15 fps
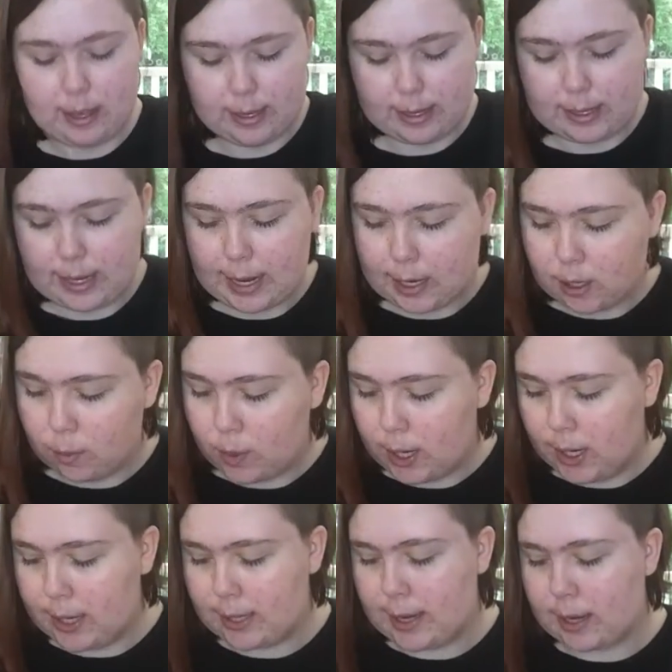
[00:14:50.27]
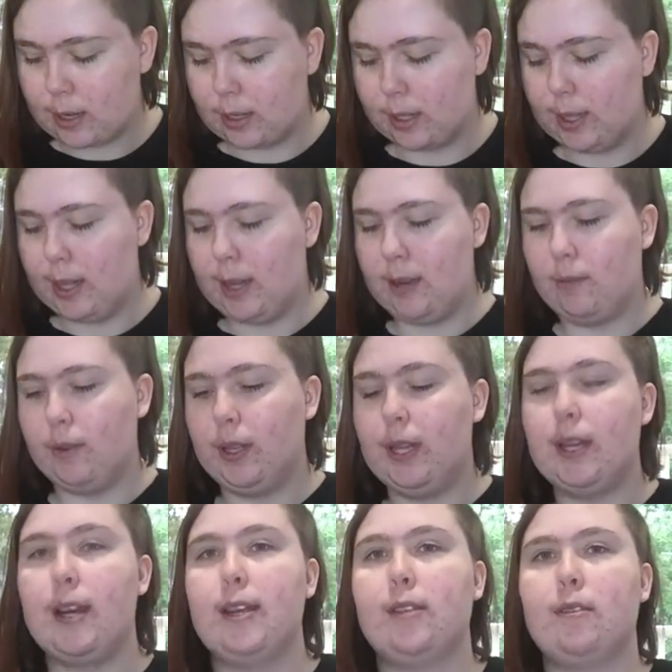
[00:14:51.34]
This next one is actually a really
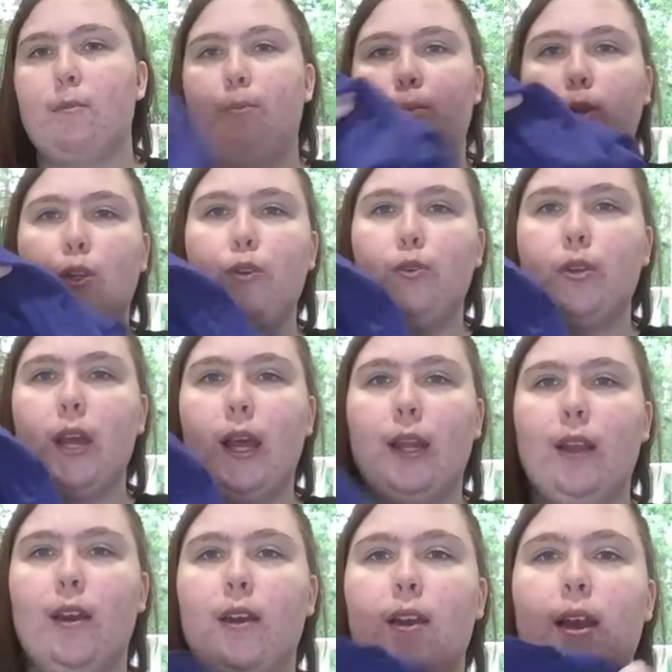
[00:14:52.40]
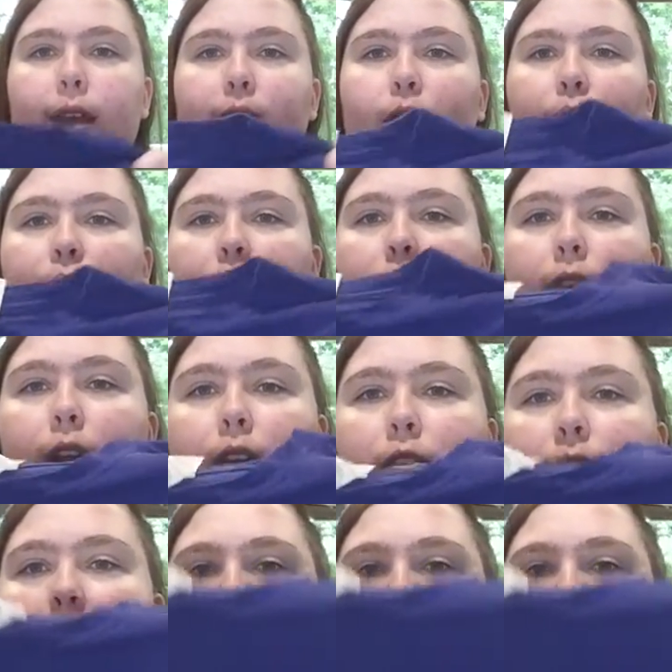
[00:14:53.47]
nice blue color, and on the front of